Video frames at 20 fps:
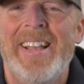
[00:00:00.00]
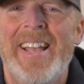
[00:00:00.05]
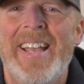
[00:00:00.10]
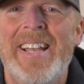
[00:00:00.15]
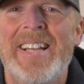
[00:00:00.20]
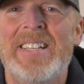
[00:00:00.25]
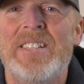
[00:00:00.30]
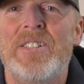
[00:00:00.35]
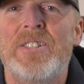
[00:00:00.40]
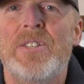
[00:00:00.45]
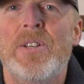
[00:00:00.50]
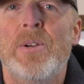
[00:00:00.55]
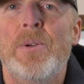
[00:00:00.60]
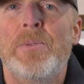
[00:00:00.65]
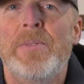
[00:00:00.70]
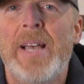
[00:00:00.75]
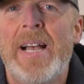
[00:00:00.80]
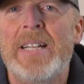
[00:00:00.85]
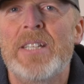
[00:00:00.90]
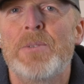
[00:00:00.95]
And so
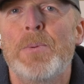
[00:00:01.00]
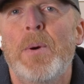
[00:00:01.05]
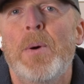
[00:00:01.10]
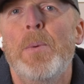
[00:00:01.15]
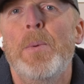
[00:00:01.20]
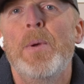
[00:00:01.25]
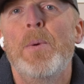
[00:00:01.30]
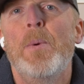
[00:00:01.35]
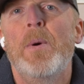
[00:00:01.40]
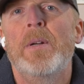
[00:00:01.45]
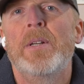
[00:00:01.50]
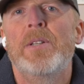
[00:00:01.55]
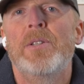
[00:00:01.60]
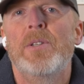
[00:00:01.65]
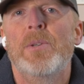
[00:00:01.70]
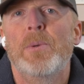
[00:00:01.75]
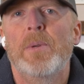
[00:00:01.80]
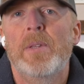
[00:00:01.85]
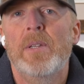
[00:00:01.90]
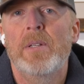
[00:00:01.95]
that's what we want to
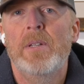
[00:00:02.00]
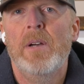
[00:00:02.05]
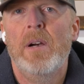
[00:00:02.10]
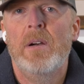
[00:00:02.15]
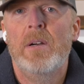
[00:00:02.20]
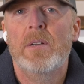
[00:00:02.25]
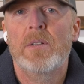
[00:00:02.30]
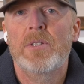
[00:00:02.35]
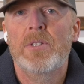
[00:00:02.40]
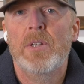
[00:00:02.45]
do with the dog.